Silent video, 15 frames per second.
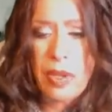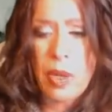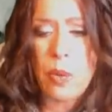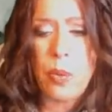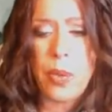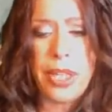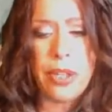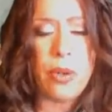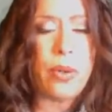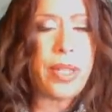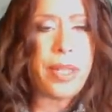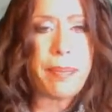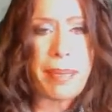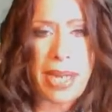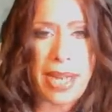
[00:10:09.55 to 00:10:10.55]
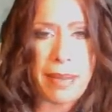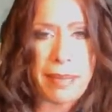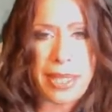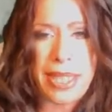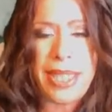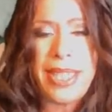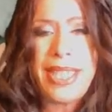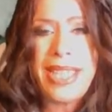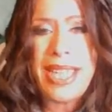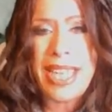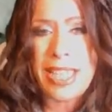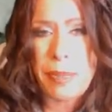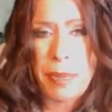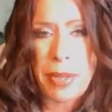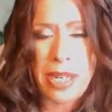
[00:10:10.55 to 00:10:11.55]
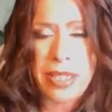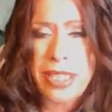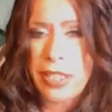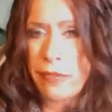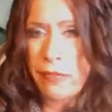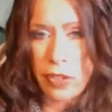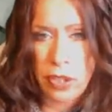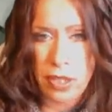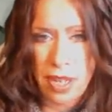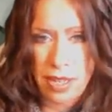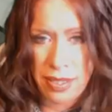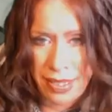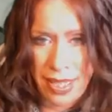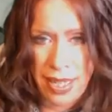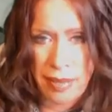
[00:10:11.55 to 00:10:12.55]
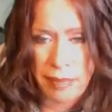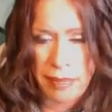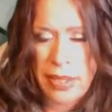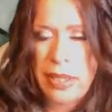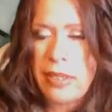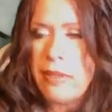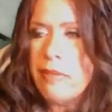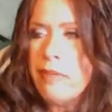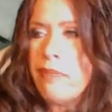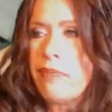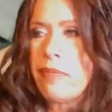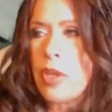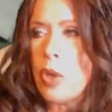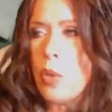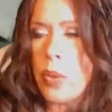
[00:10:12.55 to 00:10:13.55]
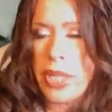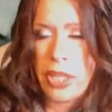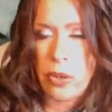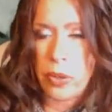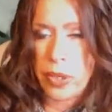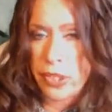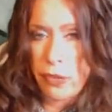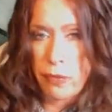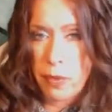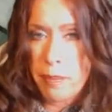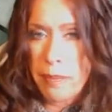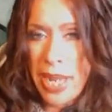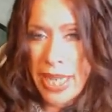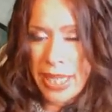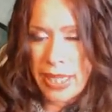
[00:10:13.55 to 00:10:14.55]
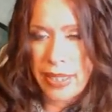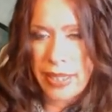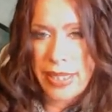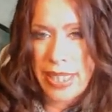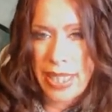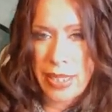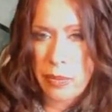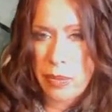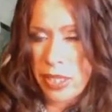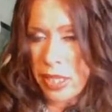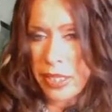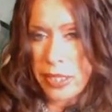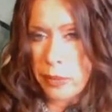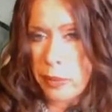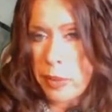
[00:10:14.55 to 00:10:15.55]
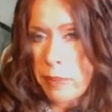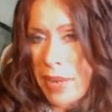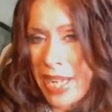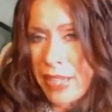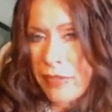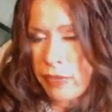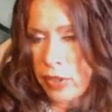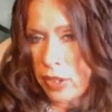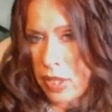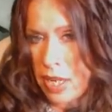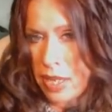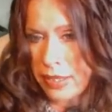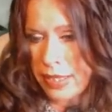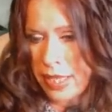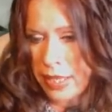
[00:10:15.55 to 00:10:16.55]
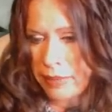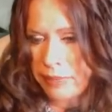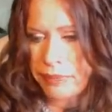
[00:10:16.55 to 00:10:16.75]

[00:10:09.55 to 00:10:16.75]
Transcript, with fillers: We know that Bobby has been hunting for a long time. We know this from Mike, that he was hunting with Mike for a long time.